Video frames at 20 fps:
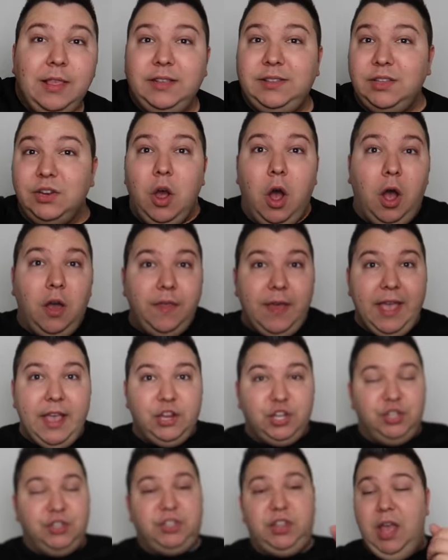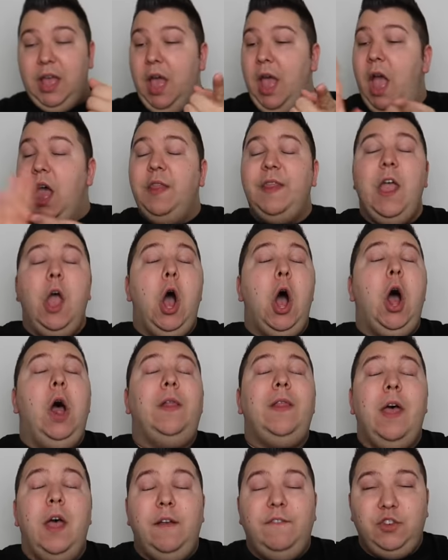Listen, all the Asians, they
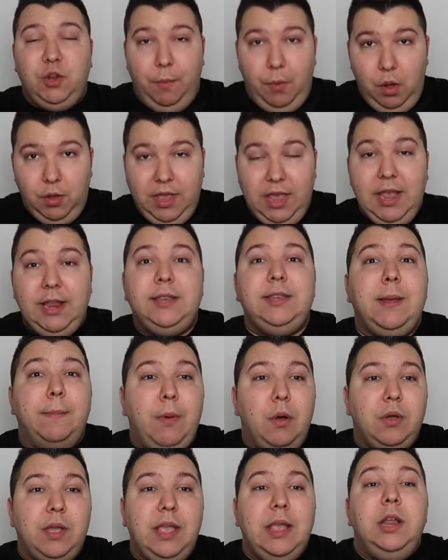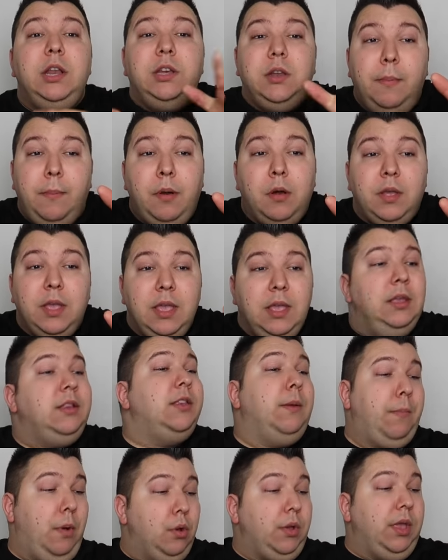all love tteokbokki, tteokbokki, tteokbokki,
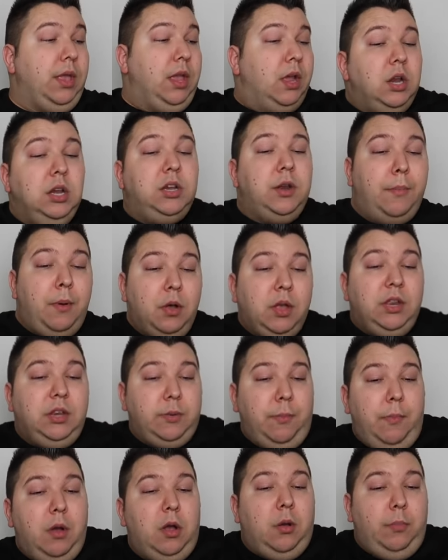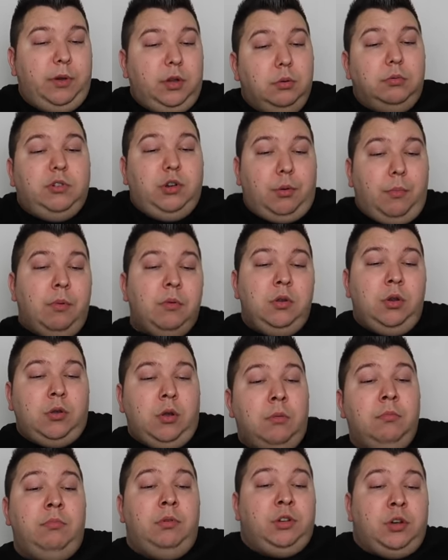tteokbokki, tteokbokki,
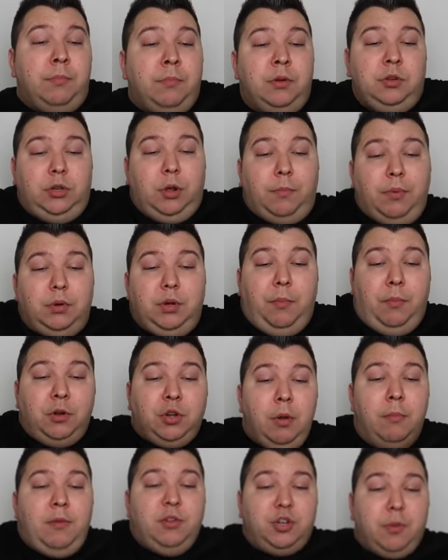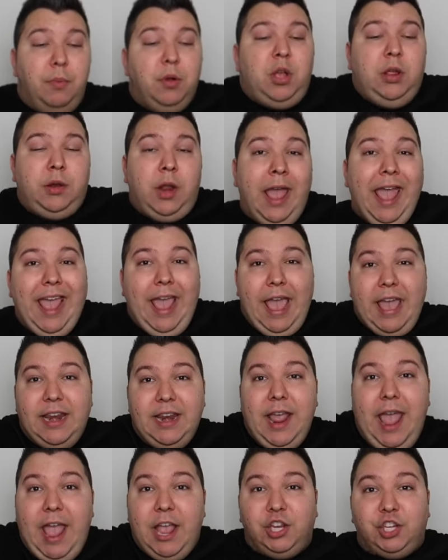tteokbokki, tteokbokki. Hey,
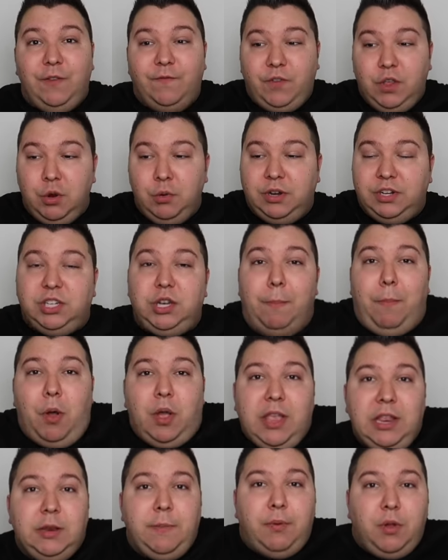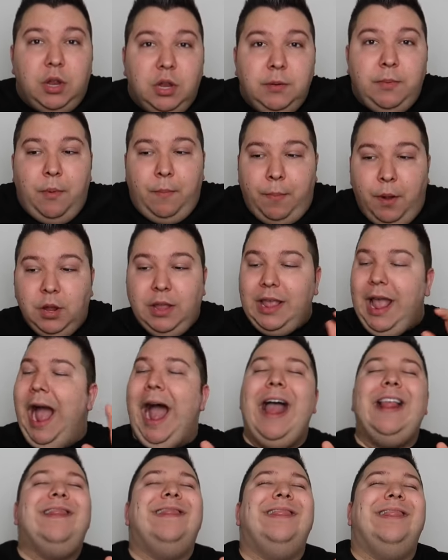any Asian viewers, tteokbokki, tteokbokki, tteokbokki.
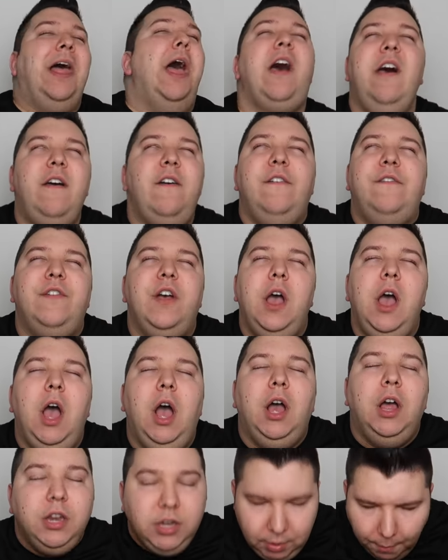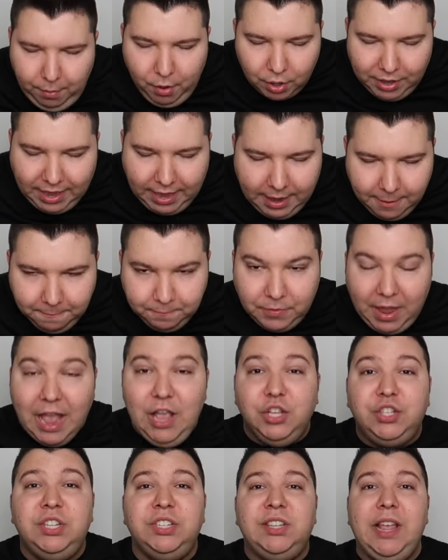I love tteokbokki. I
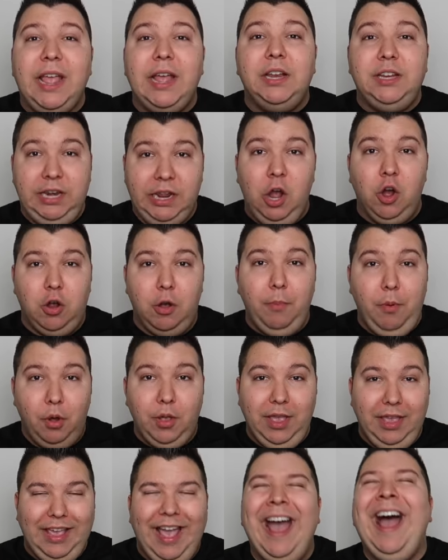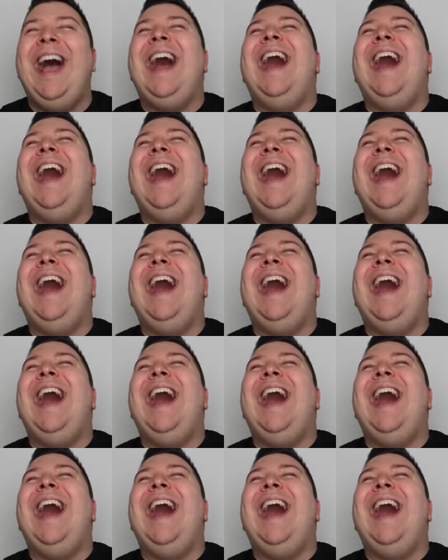used to say it, tteokbokki.